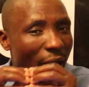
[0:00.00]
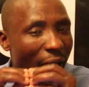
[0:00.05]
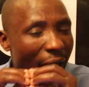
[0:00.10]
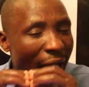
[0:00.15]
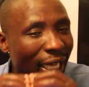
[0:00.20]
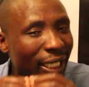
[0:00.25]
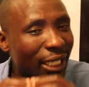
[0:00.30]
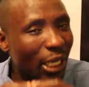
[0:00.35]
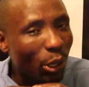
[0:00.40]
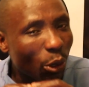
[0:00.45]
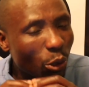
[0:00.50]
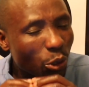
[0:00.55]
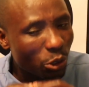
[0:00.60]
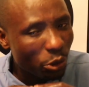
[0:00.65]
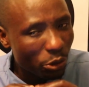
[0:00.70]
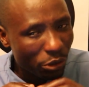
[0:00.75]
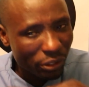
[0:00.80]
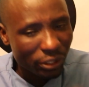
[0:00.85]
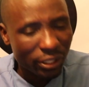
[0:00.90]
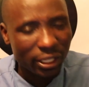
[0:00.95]
I
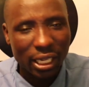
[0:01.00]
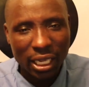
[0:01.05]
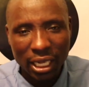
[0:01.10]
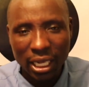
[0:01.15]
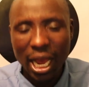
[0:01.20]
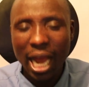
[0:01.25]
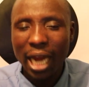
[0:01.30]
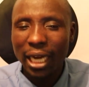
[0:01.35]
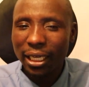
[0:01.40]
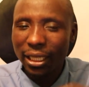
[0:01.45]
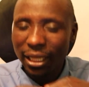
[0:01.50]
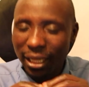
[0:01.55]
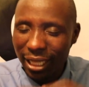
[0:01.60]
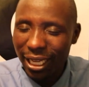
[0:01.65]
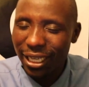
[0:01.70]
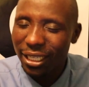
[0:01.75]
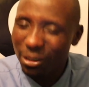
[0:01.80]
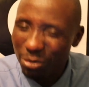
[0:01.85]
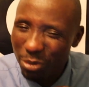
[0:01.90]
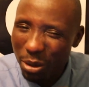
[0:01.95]
also see, and
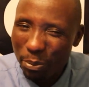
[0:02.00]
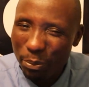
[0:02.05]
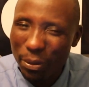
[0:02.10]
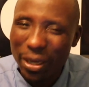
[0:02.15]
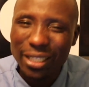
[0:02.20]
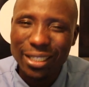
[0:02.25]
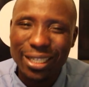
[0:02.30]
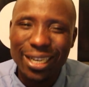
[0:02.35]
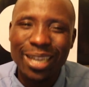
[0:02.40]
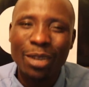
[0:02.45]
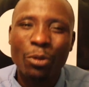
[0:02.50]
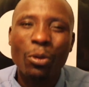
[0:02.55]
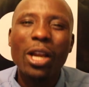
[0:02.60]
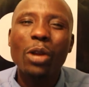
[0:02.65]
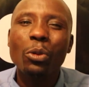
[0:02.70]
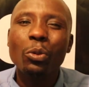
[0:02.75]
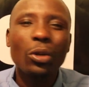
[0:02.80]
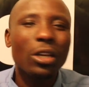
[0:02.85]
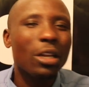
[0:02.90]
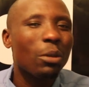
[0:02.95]
that's my punchline.
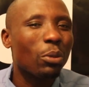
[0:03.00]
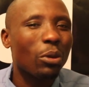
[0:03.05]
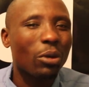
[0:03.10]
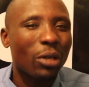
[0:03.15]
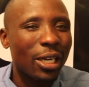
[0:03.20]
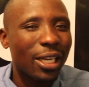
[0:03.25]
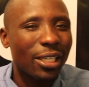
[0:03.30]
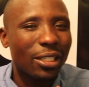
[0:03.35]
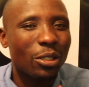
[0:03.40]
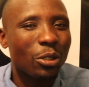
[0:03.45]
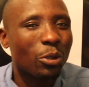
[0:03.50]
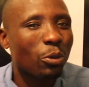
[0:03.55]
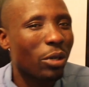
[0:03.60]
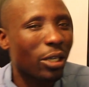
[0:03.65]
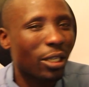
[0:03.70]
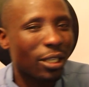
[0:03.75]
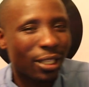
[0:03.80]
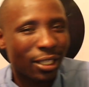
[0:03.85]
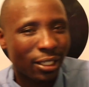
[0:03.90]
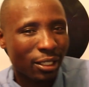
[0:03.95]
When William Ruto doesn't
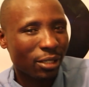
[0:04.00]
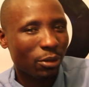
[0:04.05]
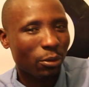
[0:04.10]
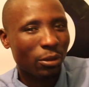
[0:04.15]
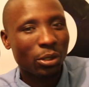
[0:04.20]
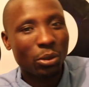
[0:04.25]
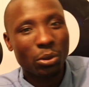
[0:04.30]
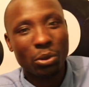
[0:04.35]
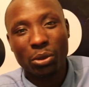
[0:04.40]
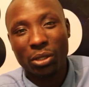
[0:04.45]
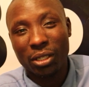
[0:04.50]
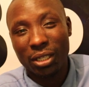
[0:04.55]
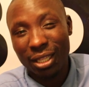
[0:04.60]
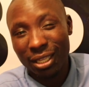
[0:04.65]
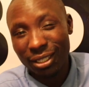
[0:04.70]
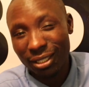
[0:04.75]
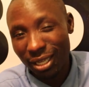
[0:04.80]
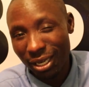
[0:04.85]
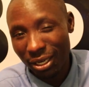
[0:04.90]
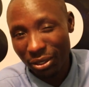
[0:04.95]
want these Wazungus in
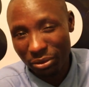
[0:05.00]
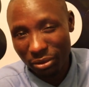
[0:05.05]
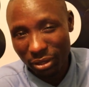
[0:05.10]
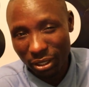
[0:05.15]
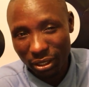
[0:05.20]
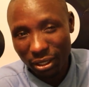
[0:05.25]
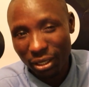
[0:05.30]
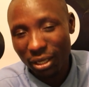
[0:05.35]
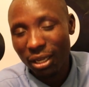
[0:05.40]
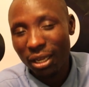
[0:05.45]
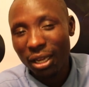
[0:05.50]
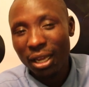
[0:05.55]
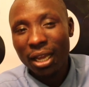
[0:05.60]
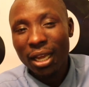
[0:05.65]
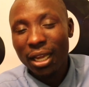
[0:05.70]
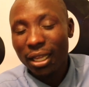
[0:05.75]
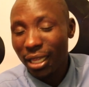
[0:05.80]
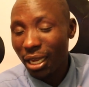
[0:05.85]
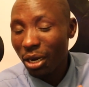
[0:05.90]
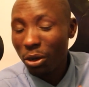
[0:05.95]
this country,
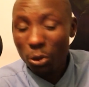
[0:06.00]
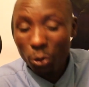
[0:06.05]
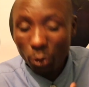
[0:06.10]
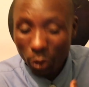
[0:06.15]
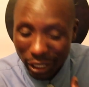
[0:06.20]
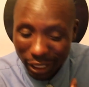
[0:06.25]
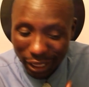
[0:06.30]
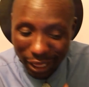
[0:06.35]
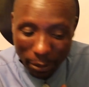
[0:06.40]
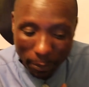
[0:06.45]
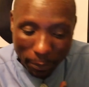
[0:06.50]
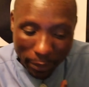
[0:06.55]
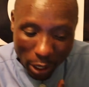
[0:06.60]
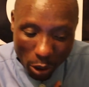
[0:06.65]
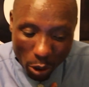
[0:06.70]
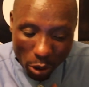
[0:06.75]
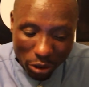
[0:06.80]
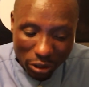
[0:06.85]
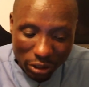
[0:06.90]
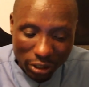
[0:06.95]
they don't want them
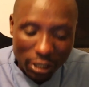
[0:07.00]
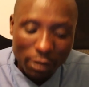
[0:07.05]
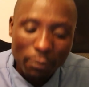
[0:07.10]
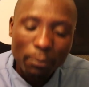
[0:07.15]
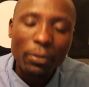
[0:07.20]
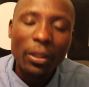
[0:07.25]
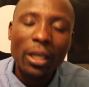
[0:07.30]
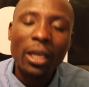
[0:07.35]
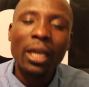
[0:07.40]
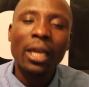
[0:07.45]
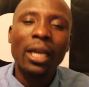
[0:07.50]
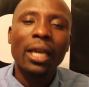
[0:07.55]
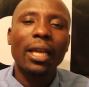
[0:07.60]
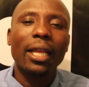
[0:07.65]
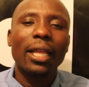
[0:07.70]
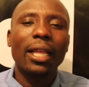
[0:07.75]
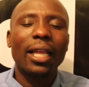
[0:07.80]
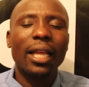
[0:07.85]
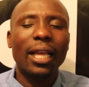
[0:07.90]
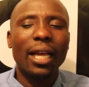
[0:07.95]
because,
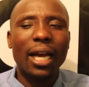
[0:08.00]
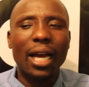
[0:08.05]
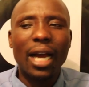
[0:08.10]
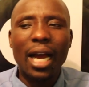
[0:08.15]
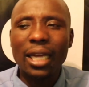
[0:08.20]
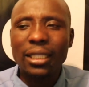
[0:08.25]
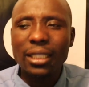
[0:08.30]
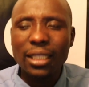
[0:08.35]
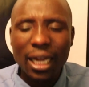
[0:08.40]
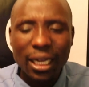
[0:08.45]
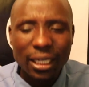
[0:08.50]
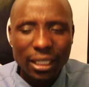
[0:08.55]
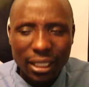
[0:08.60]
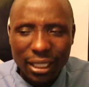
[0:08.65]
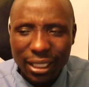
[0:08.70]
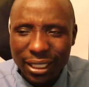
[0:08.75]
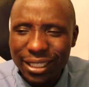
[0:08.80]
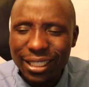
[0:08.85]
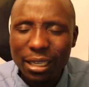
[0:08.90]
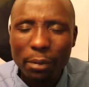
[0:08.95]
and, and
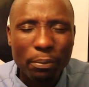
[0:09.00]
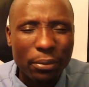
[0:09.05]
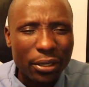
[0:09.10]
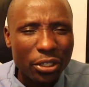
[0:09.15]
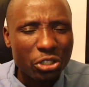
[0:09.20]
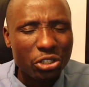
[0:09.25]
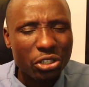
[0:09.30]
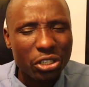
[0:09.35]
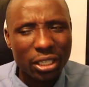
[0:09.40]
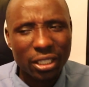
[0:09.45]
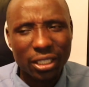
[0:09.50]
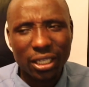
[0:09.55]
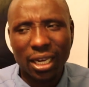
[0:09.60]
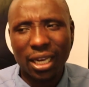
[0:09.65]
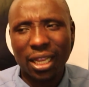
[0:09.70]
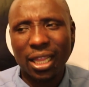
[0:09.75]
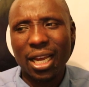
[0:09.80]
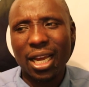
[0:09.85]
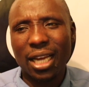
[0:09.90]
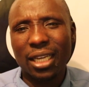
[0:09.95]
it's
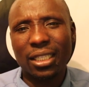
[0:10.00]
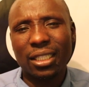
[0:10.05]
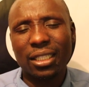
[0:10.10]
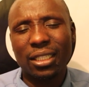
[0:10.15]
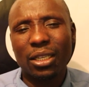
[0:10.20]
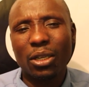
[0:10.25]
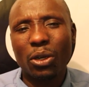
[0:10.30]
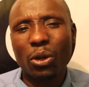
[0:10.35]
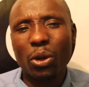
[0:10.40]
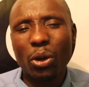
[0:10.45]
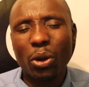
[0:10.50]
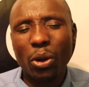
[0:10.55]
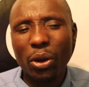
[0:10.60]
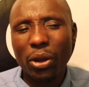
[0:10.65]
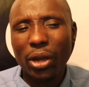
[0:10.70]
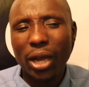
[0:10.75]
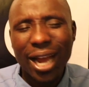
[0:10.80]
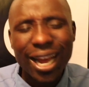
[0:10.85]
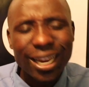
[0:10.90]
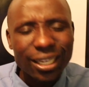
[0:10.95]
appreciated that
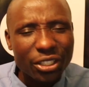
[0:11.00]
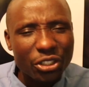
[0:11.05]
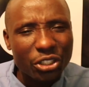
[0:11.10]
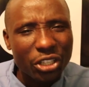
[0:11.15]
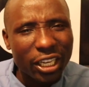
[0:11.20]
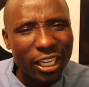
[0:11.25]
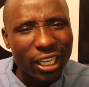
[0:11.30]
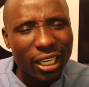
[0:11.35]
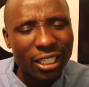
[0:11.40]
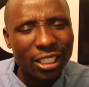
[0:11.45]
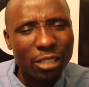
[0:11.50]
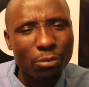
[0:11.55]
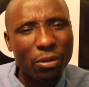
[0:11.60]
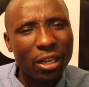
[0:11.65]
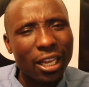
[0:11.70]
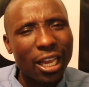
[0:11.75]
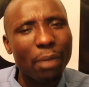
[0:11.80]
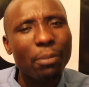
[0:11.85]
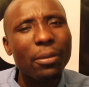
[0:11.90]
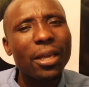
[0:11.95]
handshake is
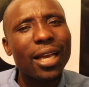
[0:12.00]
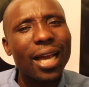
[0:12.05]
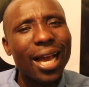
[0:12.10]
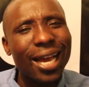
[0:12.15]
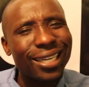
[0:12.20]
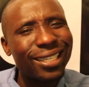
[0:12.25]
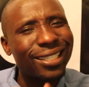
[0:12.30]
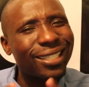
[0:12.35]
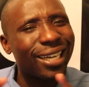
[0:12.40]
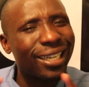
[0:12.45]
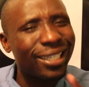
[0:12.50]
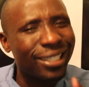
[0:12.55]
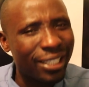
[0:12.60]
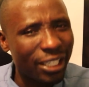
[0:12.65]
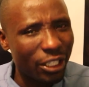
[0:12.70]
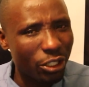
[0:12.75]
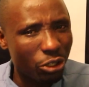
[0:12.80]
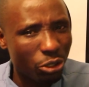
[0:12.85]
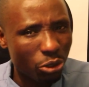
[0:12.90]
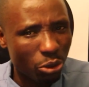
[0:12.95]
becoming a
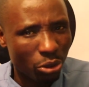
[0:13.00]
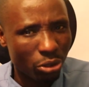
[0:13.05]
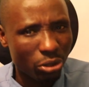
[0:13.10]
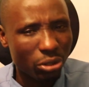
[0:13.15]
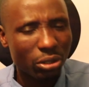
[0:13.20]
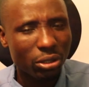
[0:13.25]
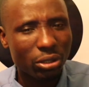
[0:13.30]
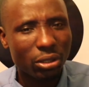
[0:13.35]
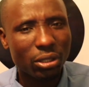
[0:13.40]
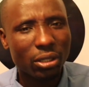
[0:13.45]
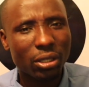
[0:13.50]
tradition